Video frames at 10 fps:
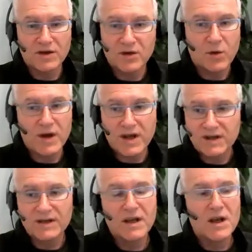
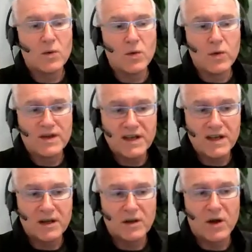toys, we're
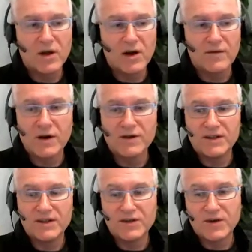seeing a lot of those
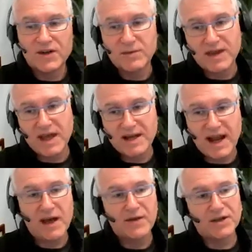industries, but they're
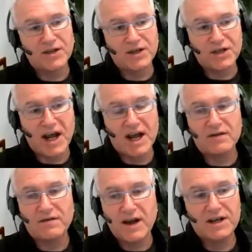down the
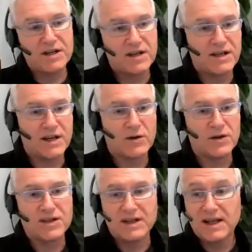chain. Fashion and
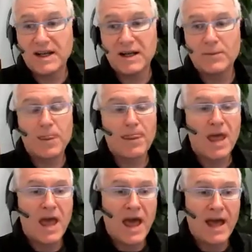technology are leading,
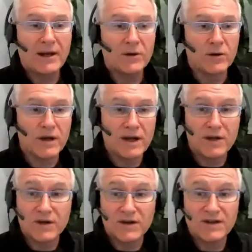and look,
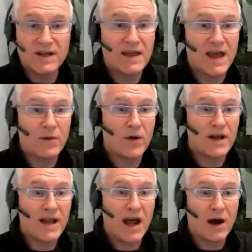you can see that
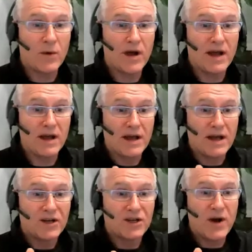right now we're
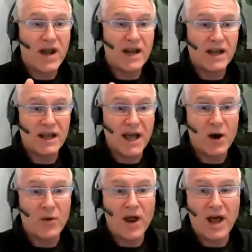trending
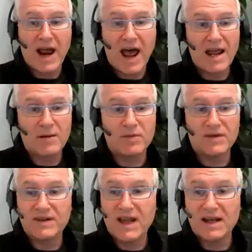at around
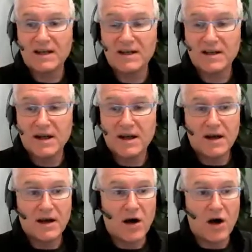8%
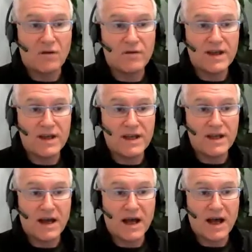of the